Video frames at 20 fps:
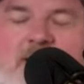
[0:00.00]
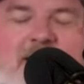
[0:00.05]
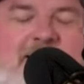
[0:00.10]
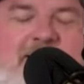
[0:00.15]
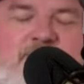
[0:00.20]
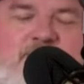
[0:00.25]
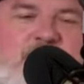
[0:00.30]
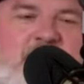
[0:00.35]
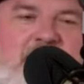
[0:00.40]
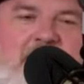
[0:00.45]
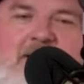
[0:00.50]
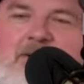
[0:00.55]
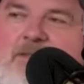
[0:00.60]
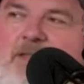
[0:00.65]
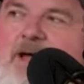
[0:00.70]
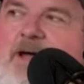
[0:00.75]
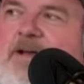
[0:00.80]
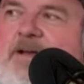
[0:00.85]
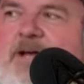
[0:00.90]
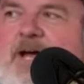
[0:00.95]
Actually, I
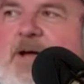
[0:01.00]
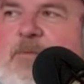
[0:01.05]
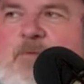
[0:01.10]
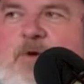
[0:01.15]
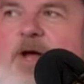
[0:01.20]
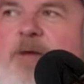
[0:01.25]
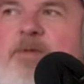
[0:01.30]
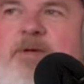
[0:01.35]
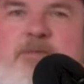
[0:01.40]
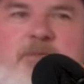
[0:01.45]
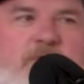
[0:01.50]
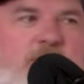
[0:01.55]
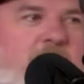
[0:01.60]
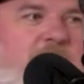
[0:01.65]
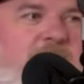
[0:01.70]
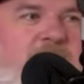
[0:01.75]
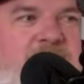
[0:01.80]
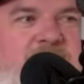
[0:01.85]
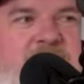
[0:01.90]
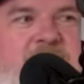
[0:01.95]
lied. I yeah. probably am the
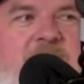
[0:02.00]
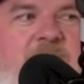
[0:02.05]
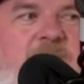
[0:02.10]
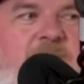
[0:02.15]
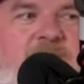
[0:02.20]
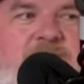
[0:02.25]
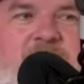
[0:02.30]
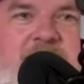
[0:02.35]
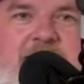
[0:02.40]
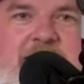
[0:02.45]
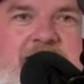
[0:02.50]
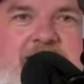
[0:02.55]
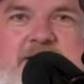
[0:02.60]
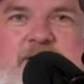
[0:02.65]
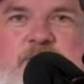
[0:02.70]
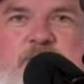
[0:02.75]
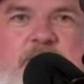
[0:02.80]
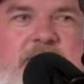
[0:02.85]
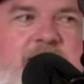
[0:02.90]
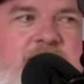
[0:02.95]
closest thing there is to
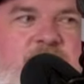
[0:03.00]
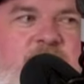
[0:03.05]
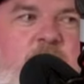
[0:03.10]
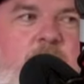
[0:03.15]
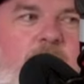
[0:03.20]
actually drinking I mean.